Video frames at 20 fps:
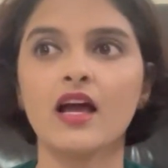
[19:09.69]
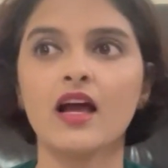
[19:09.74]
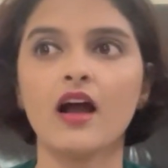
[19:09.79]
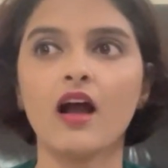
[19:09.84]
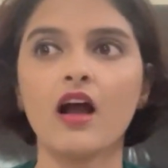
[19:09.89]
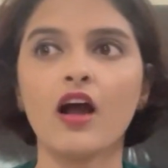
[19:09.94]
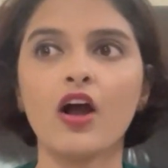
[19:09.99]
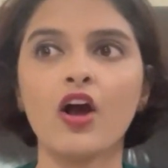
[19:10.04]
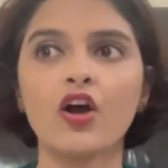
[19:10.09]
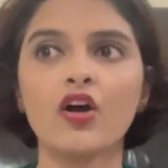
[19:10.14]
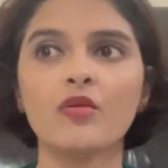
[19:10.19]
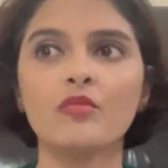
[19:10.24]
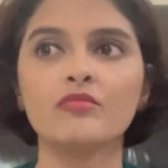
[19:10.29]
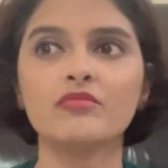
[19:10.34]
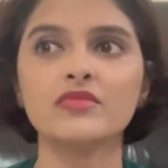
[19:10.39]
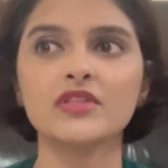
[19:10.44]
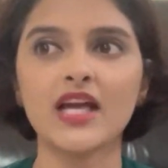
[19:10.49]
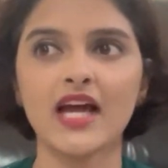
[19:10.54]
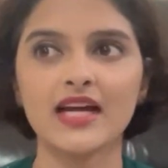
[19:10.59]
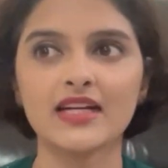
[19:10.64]

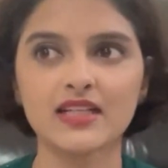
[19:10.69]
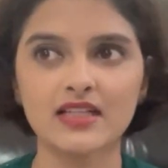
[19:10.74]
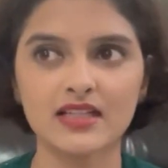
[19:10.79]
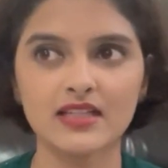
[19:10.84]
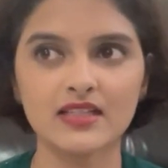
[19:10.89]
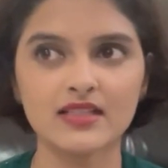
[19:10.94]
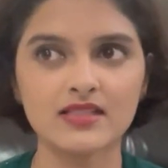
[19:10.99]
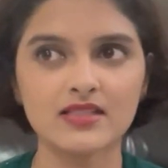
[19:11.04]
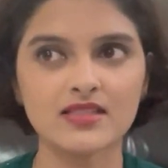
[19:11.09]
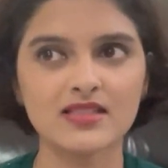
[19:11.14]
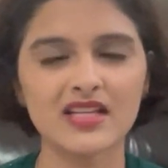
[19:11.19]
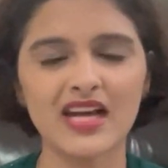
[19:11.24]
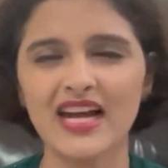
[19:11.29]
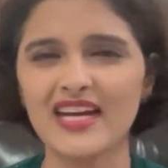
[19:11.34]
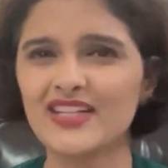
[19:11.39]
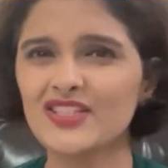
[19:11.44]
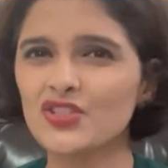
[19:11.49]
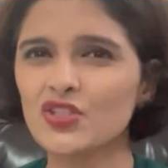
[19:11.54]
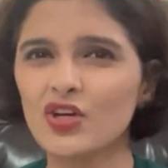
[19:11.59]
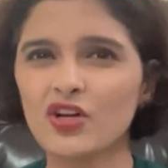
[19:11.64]
That is
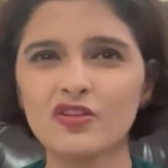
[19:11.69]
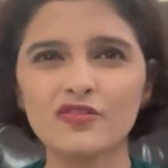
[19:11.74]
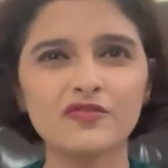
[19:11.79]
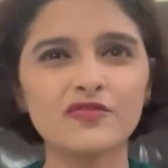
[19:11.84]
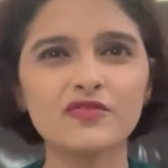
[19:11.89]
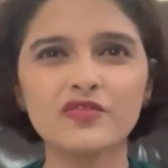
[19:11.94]
kind of